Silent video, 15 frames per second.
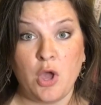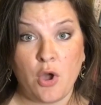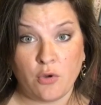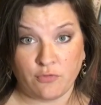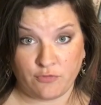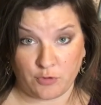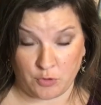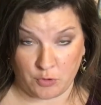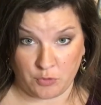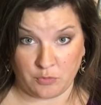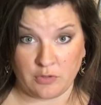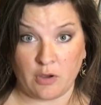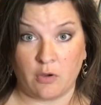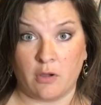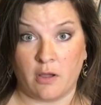
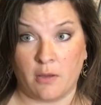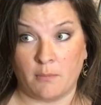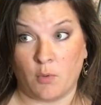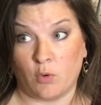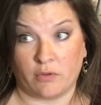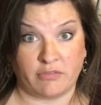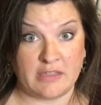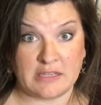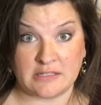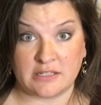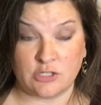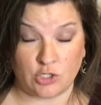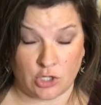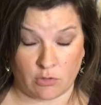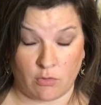food or things in
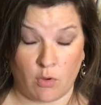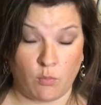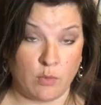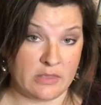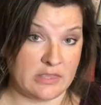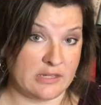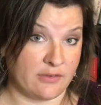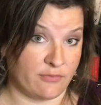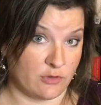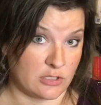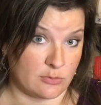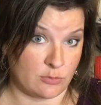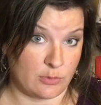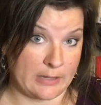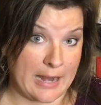general, what the difference
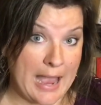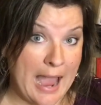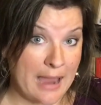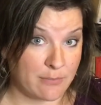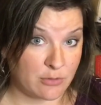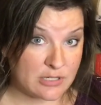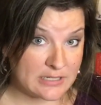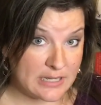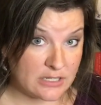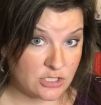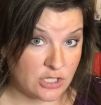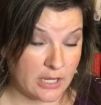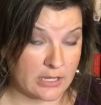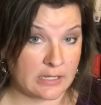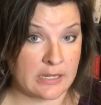between
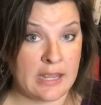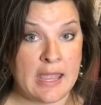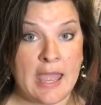hybridization